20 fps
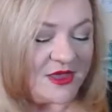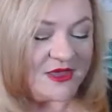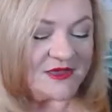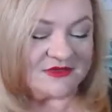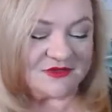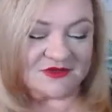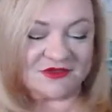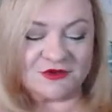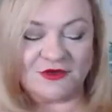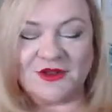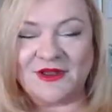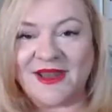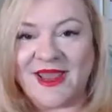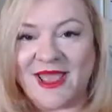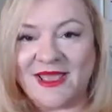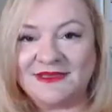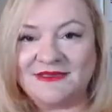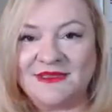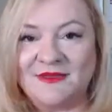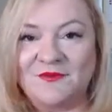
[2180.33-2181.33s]
So it's got an
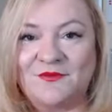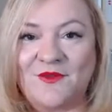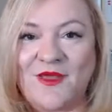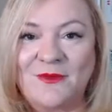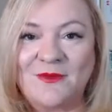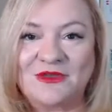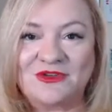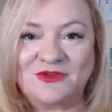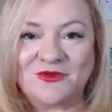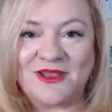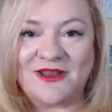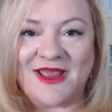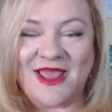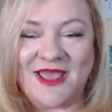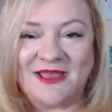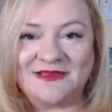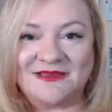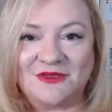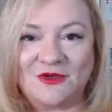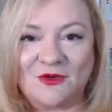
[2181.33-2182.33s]
anti-inflammatory and
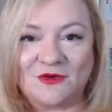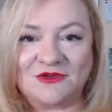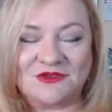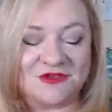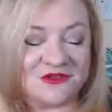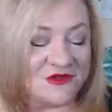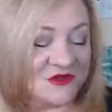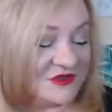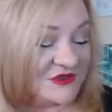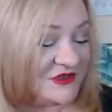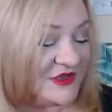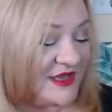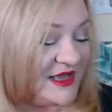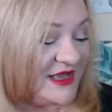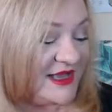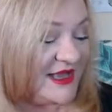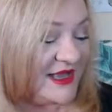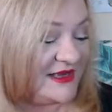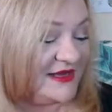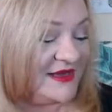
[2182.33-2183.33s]
antioxidant
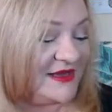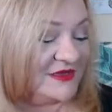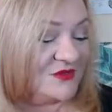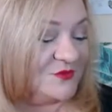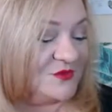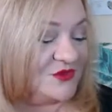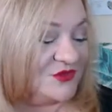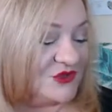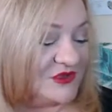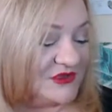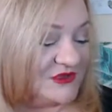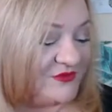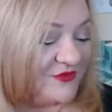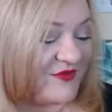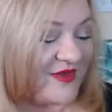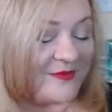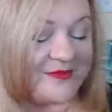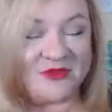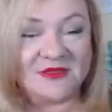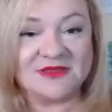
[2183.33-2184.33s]
in it, which is
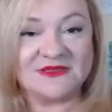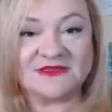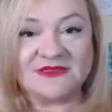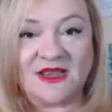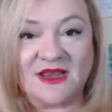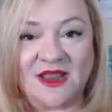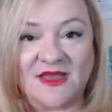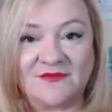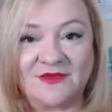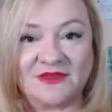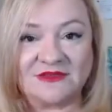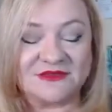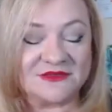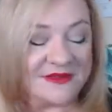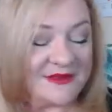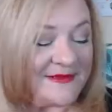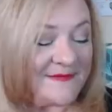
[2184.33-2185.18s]
fabulous. I love it.